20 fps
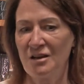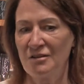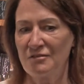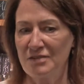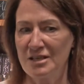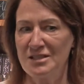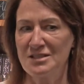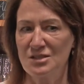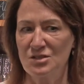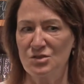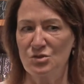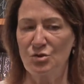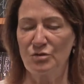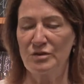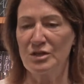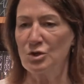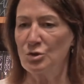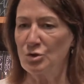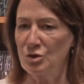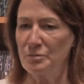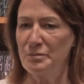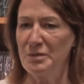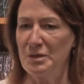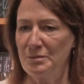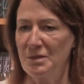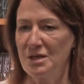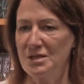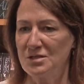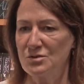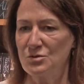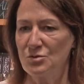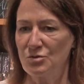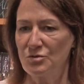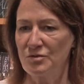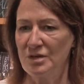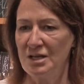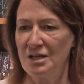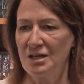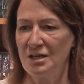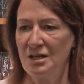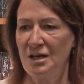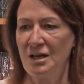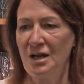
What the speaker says: Grace's story could be my story.